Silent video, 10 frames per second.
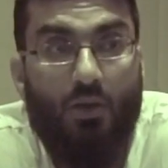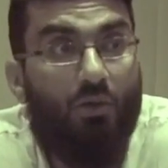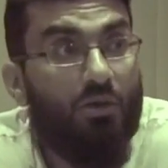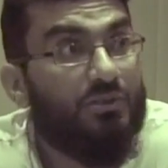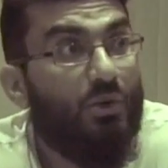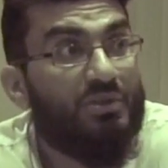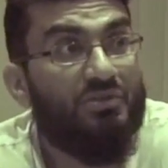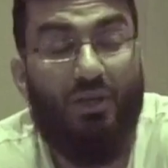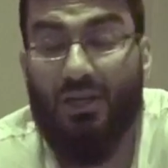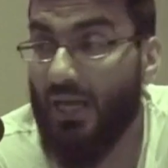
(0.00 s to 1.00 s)
Also, what's
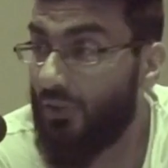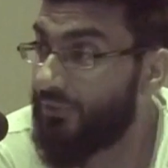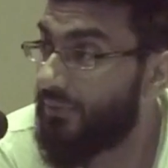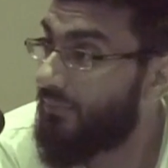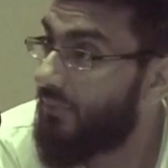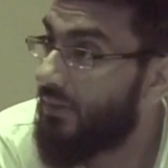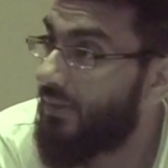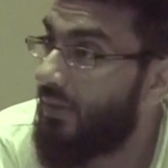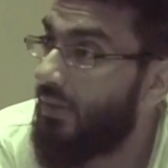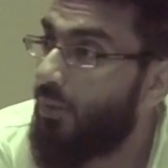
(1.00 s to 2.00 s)
not allowed?
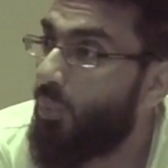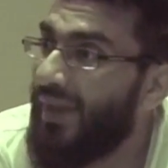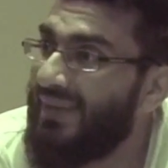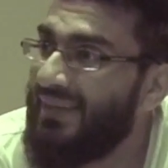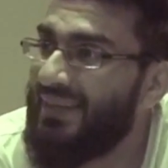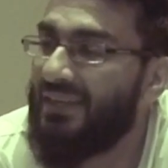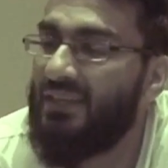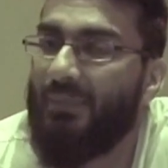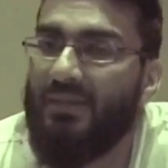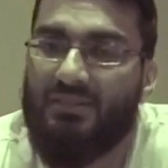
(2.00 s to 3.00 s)
Wailing and
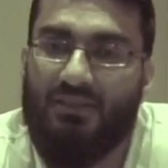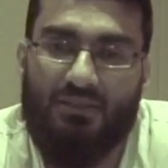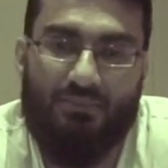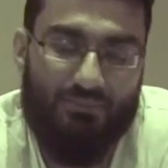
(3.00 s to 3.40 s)
lamenting.